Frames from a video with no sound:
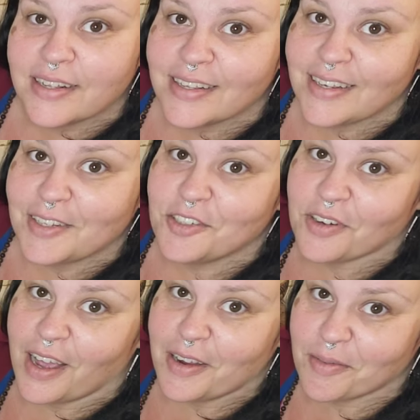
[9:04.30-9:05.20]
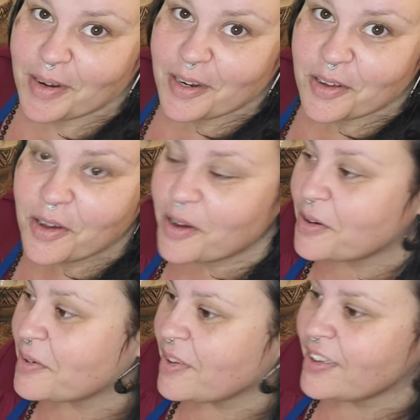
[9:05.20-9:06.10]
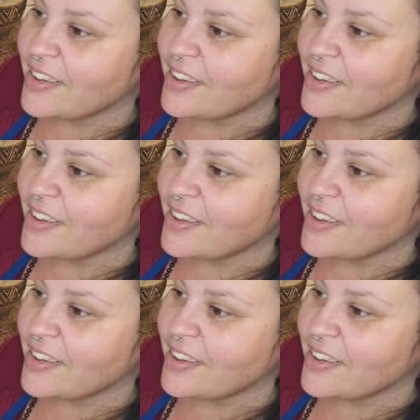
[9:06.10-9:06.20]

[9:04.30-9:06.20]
clean and dry and ready to go